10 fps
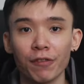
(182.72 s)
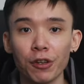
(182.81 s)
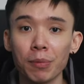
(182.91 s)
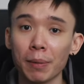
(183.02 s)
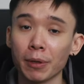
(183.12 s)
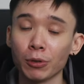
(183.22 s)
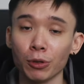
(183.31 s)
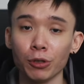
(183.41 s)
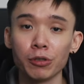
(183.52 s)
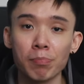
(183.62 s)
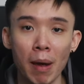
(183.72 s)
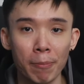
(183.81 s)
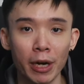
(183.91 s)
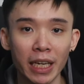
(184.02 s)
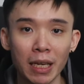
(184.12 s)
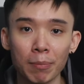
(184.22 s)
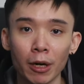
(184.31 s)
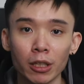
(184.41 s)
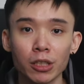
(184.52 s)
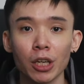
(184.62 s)
a few people who use membrane
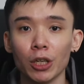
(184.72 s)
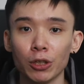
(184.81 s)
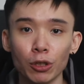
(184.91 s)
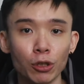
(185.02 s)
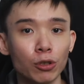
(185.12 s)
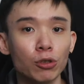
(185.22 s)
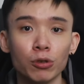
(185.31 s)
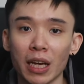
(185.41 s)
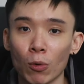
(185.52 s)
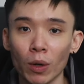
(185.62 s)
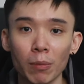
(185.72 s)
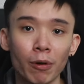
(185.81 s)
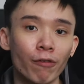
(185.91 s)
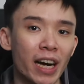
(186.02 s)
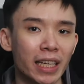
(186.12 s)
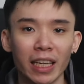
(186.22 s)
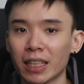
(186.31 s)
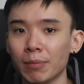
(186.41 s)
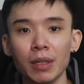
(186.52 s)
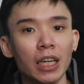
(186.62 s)
keyboards due to their work providing
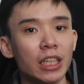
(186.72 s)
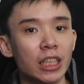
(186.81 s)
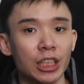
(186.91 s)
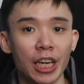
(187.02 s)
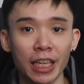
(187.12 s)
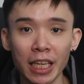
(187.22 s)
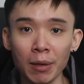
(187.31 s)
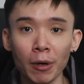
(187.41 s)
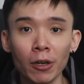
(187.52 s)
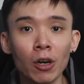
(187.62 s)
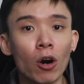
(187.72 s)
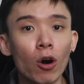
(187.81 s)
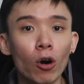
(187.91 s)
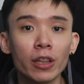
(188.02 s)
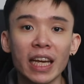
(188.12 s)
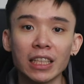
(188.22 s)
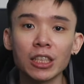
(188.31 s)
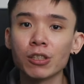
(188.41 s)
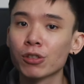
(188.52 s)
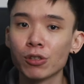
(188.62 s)
them such a keyboard, or they're
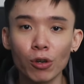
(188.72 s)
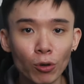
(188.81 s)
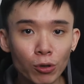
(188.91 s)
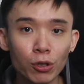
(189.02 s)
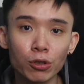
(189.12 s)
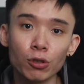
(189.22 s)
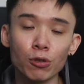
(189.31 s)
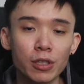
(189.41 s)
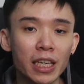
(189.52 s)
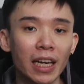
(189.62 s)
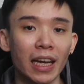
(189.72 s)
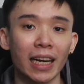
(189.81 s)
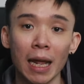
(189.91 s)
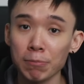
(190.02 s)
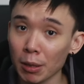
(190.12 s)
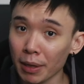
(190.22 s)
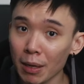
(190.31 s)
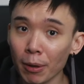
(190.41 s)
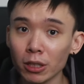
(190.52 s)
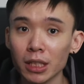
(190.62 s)
just so used to using like laptop
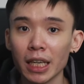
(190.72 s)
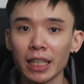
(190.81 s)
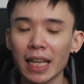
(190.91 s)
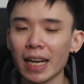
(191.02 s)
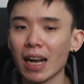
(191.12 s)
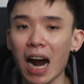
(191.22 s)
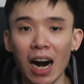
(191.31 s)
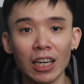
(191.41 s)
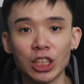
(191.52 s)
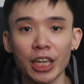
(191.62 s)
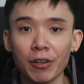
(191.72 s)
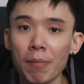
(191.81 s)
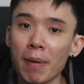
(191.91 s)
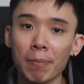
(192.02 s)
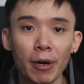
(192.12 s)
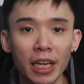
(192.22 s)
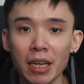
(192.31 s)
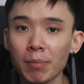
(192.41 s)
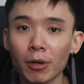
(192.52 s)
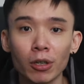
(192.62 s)
keyboards that are generally membrane
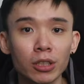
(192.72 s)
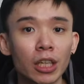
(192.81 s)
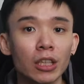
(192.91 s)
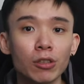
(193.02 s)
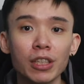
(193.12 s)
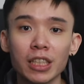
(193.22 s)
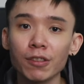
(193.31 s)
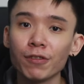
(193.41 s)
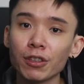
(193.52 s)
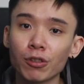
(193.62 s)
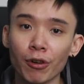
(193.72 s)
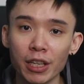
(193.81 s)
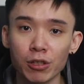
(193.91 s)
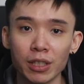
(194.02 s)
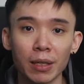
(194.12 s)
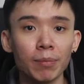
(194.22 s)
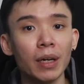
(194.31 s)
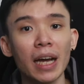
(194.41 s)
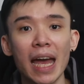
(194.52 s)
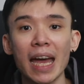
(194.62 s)
keyboards, so it just feels great to them,
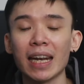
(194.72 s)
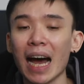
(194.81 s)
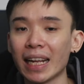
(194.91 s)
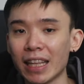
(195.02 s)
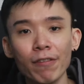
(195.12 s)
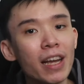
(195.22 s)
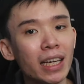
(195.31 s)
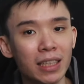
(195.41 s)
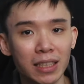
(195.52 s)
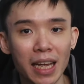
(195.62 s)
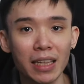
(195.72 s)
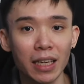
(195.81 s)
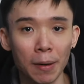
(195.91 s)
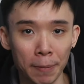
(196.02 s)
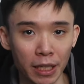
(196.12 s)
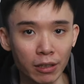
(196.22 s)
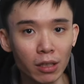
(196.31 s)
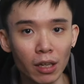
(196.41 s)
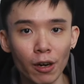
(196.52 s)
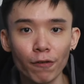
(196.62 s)
and I definitely understand the
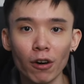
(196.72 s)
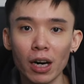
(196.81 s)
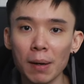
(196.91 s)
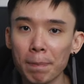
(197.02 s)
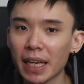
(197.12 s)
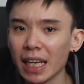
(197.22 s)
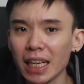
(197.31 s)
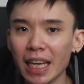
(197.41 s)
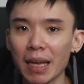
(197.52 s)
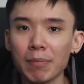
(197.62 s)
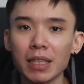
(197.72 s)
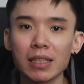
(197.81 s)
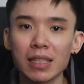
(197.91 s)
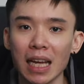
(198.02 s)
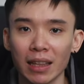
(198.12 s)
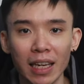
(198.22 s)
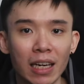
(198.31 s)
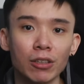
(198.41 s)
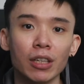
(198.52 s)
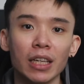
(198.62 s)
appeal. For a beginner gamer starting
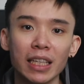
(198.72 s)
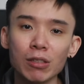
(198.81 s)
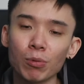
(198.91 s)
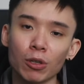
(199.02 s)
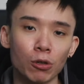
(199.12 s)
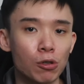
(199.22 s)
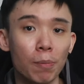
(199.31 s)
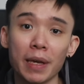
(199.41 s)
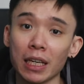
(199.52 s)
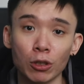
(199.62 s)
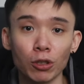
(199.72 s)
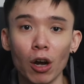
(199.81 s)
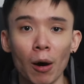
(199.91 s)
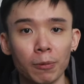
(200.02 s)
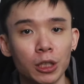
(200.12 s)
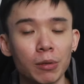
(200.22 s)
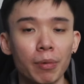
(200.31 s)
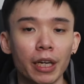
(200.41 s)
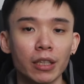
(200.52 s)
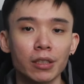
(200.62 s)
out, this would also be a good option
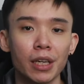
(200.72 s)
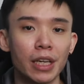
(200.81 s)
because